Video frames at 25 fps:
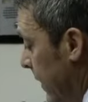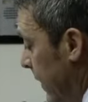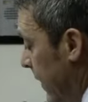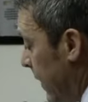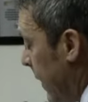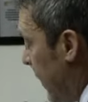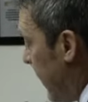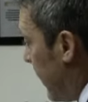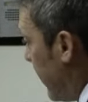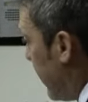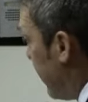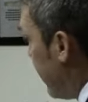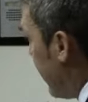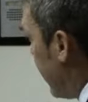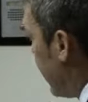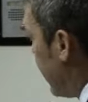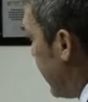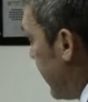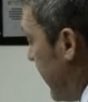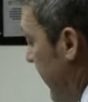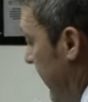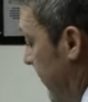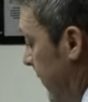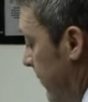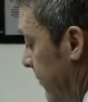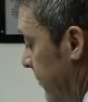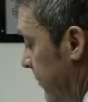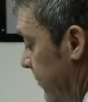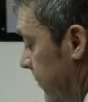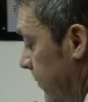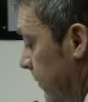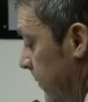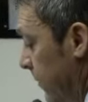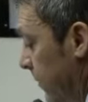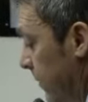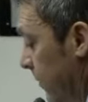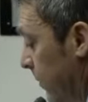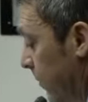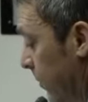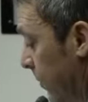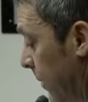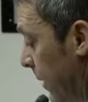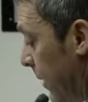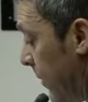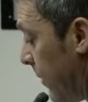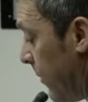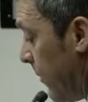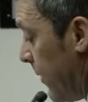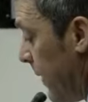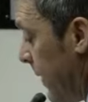that case,
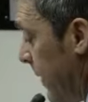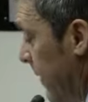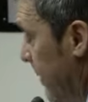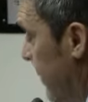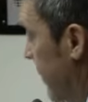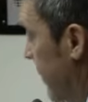by the way,